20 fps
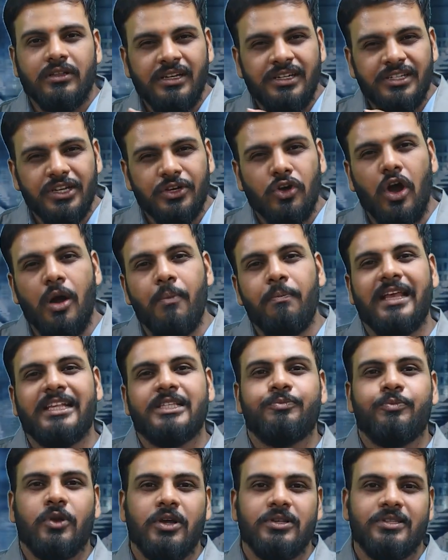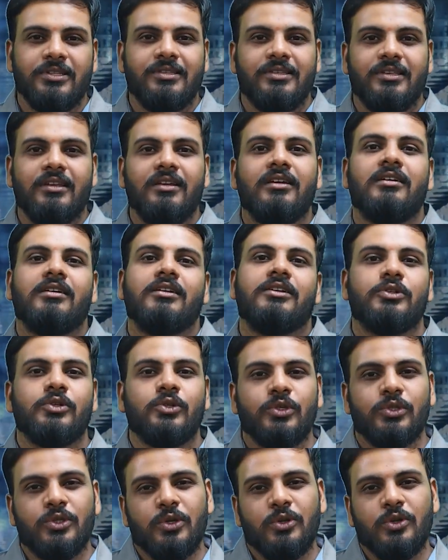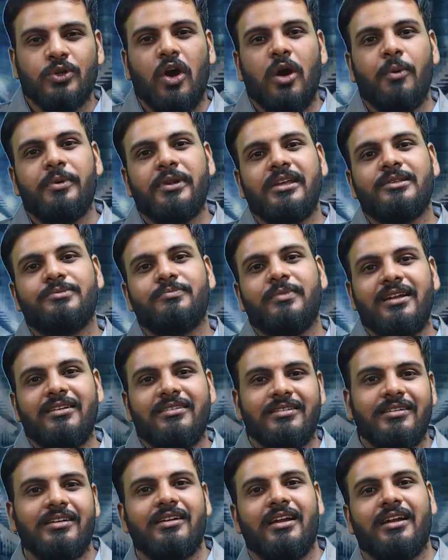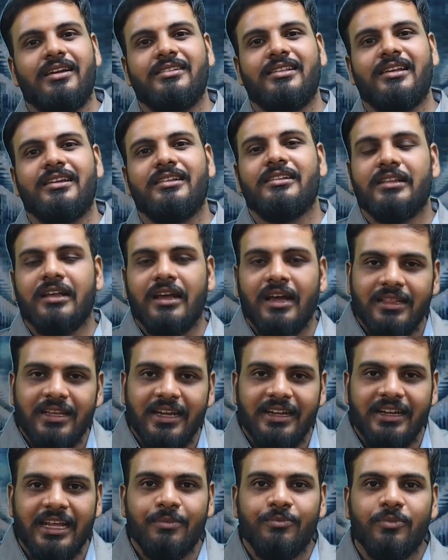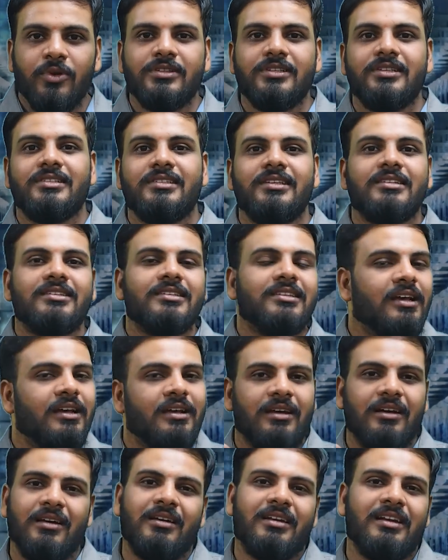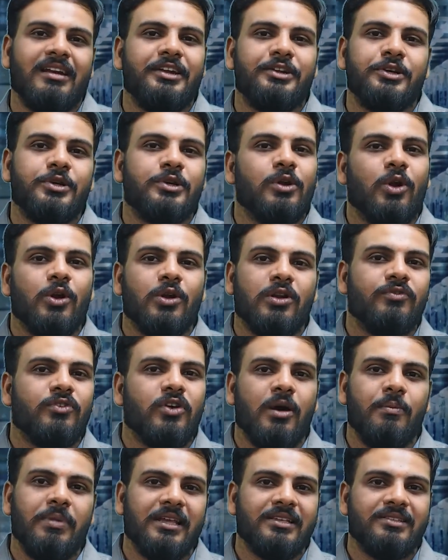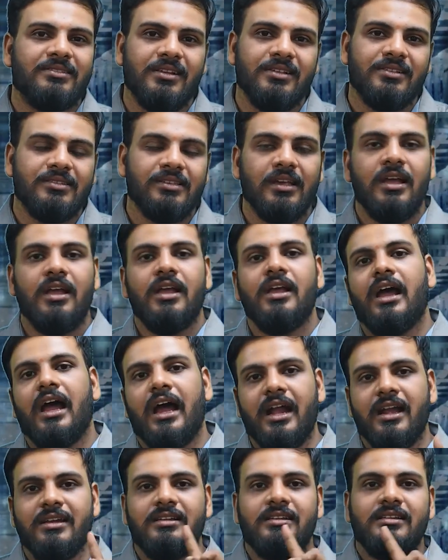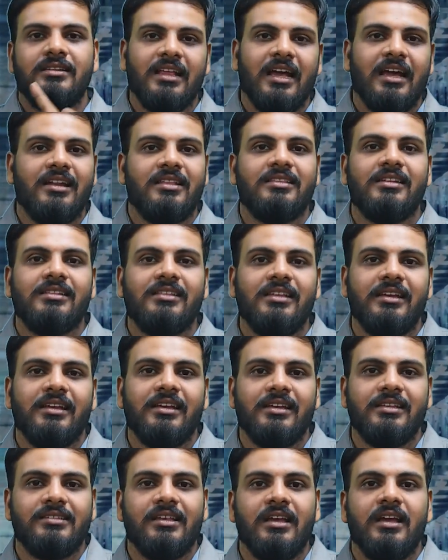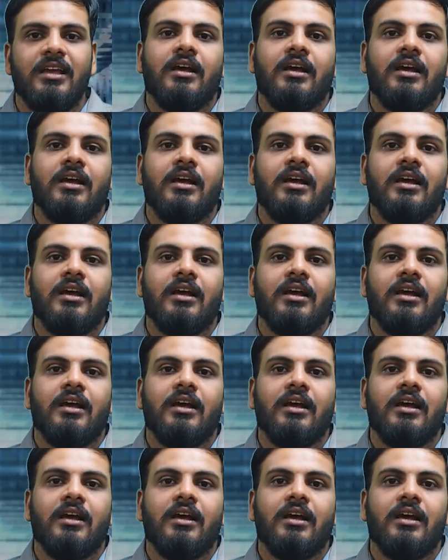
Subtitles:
it's a complex process. So copper is melted, and then the entire process is related to a lot of complex things. And the another thing is